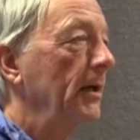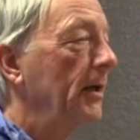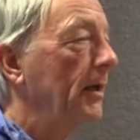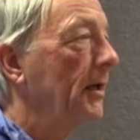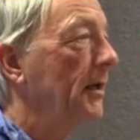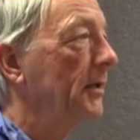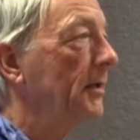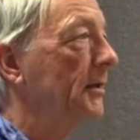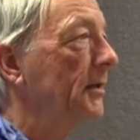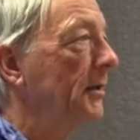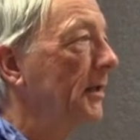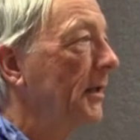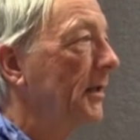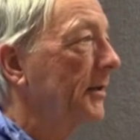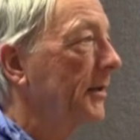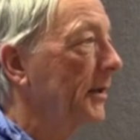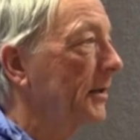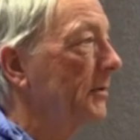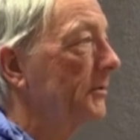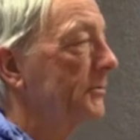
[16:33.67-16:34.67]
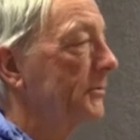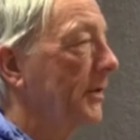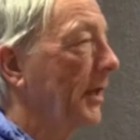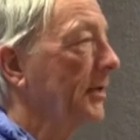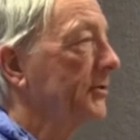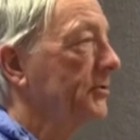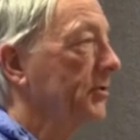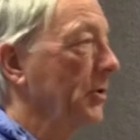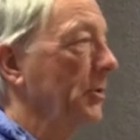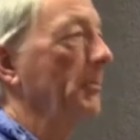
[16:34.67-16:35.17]
Uh,
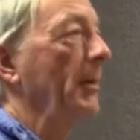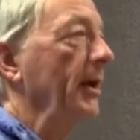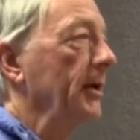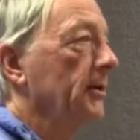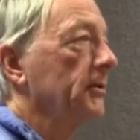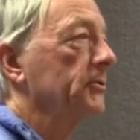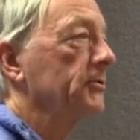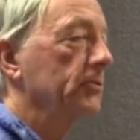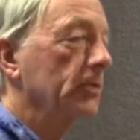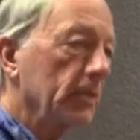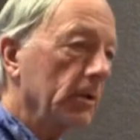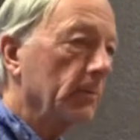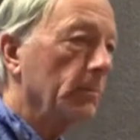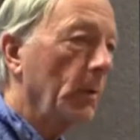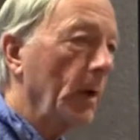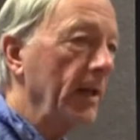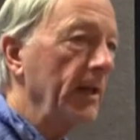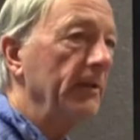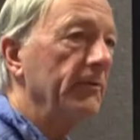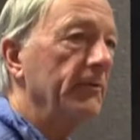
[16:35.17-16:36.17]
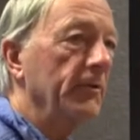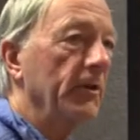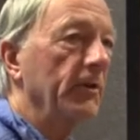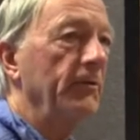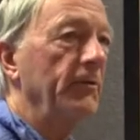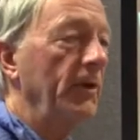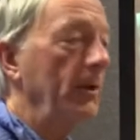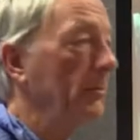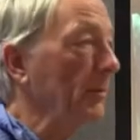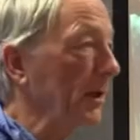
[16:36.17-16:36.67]
that's the males waiting for the
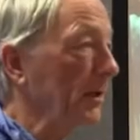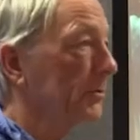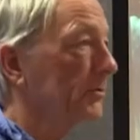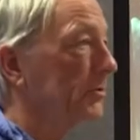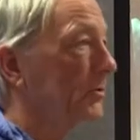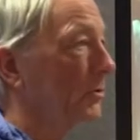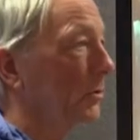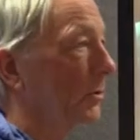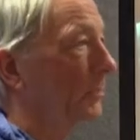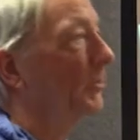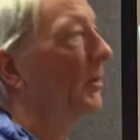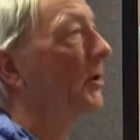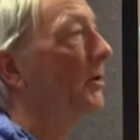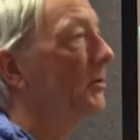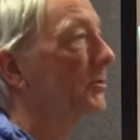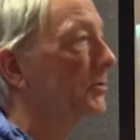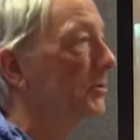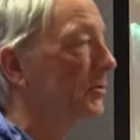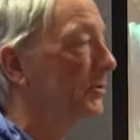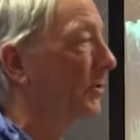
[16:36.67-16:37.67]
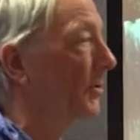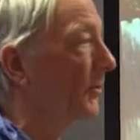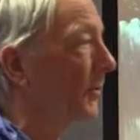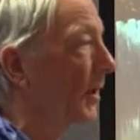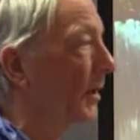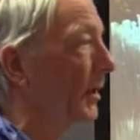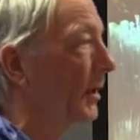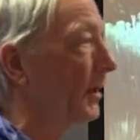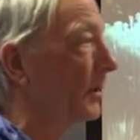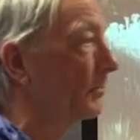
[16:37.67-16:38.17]
females to emerge so
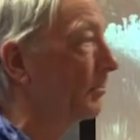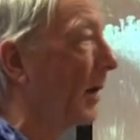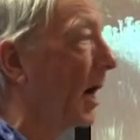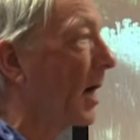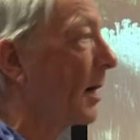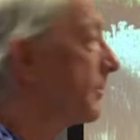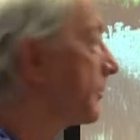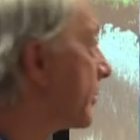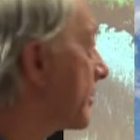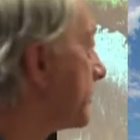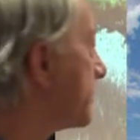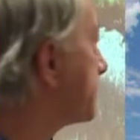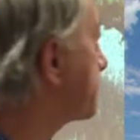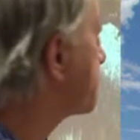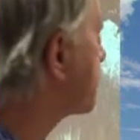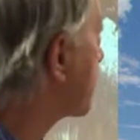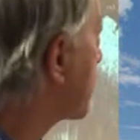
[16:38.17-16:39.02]
they can mob them.